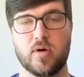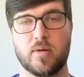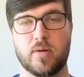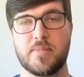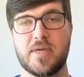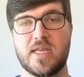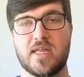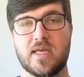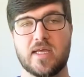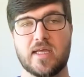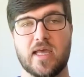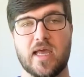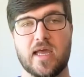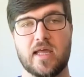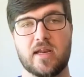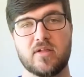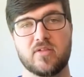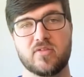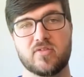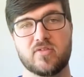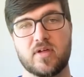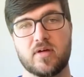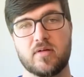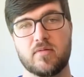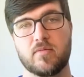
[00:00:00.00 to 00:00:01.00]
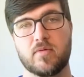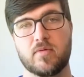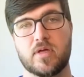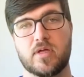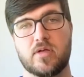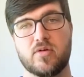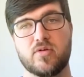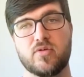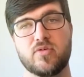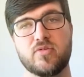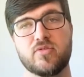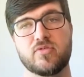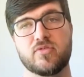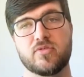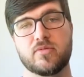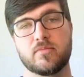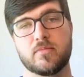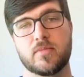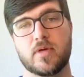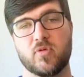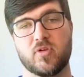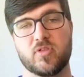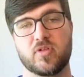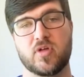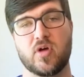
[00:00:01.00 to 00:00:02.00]
meeting cadence that we use
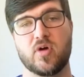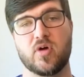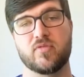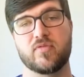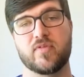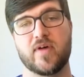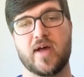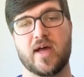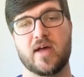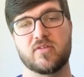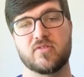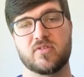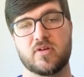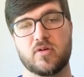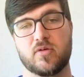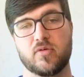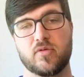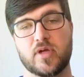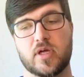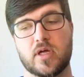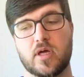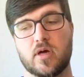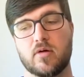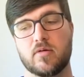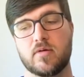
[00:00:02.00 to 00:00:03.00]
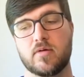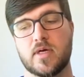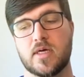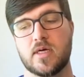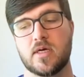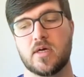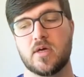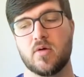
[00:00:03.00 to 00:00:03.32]
with Go Fast and OnlyCo.